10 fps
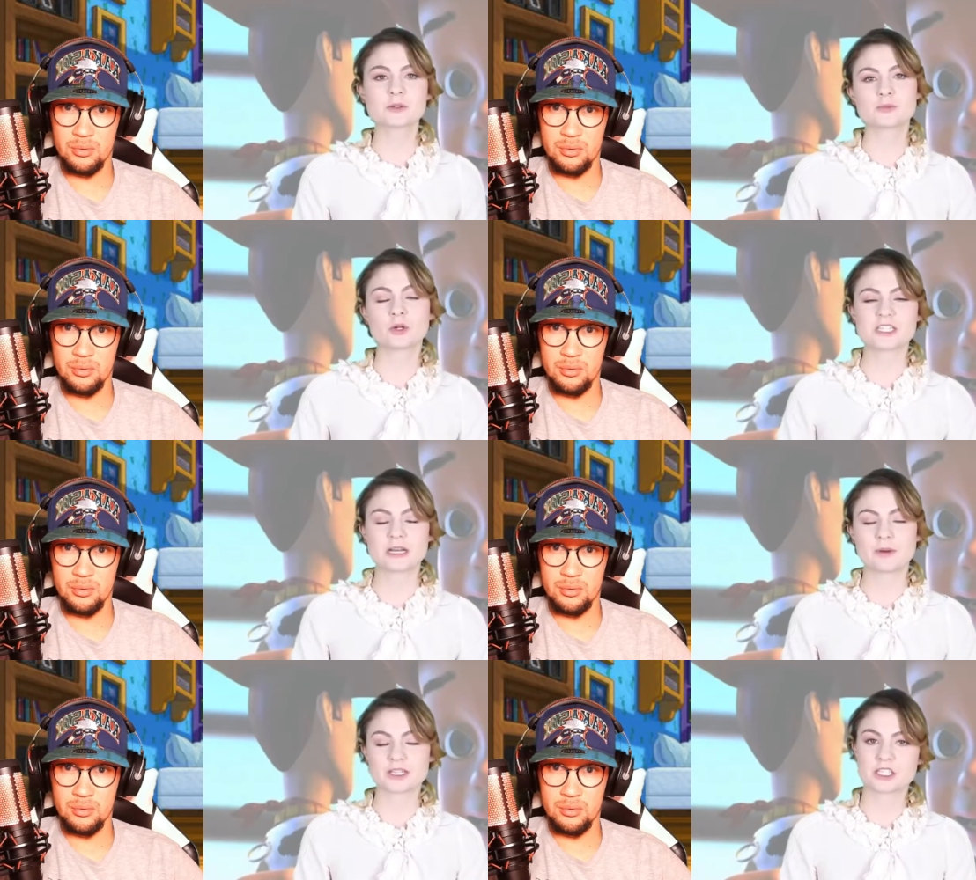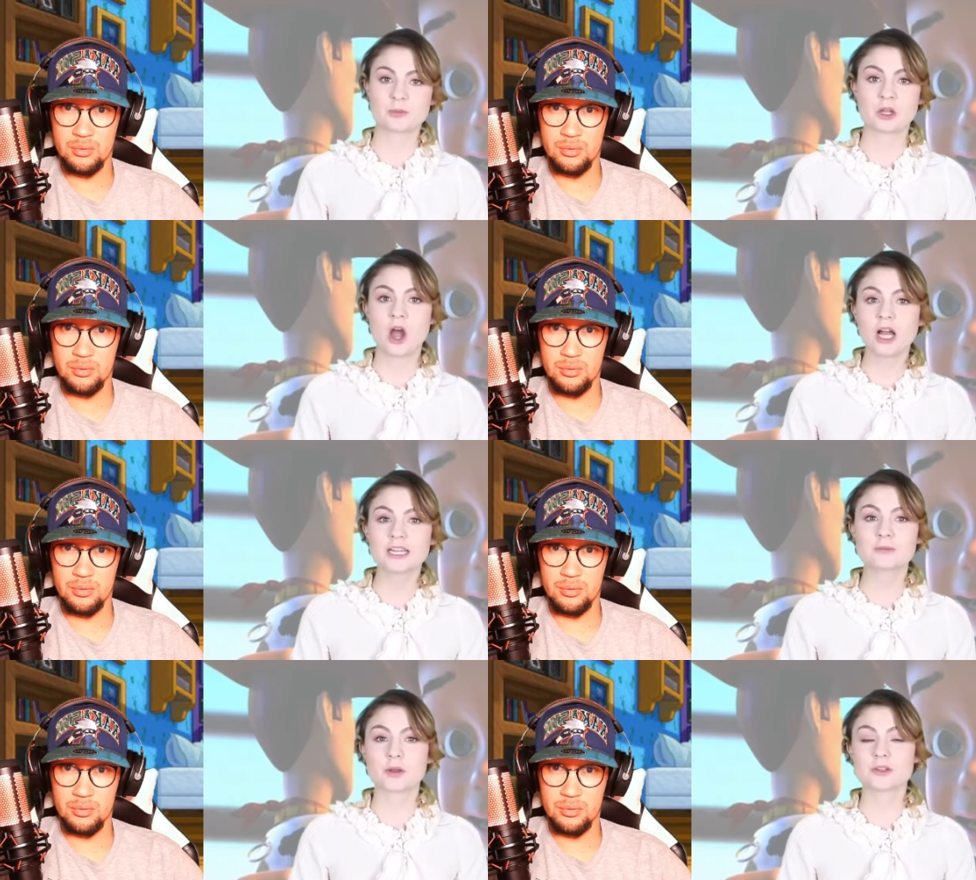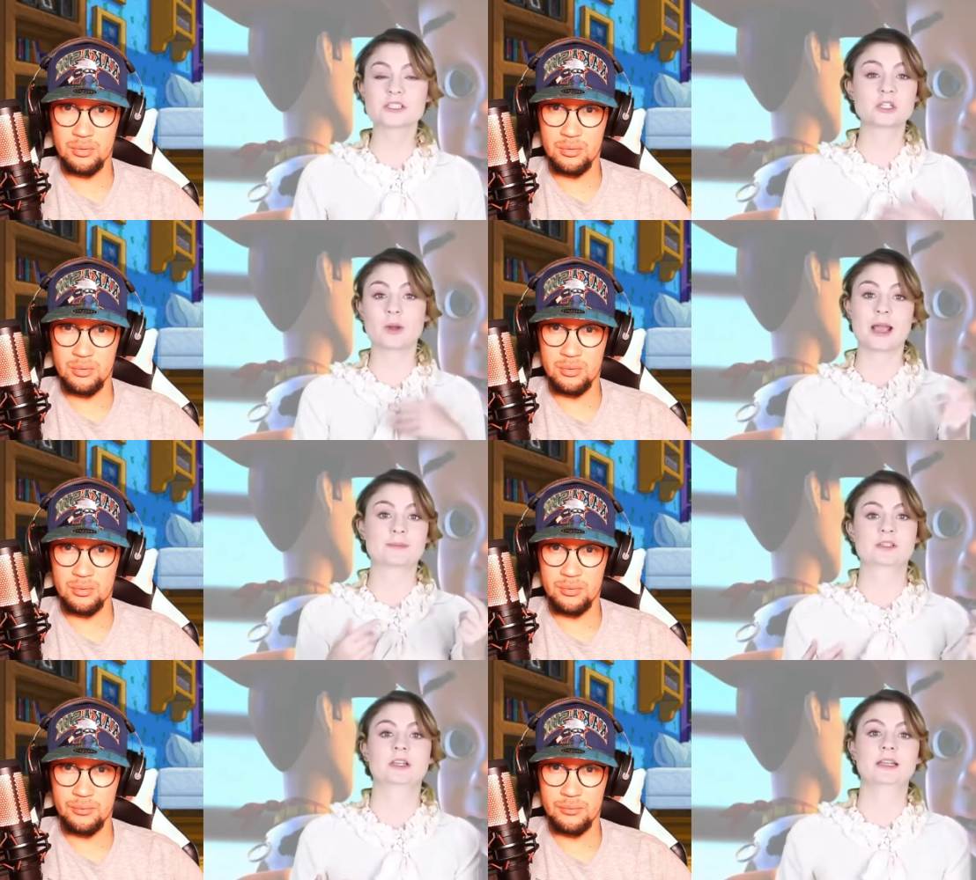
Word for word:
Speaker 1: was pointed out by the Super Carlin brothers, who I absolutely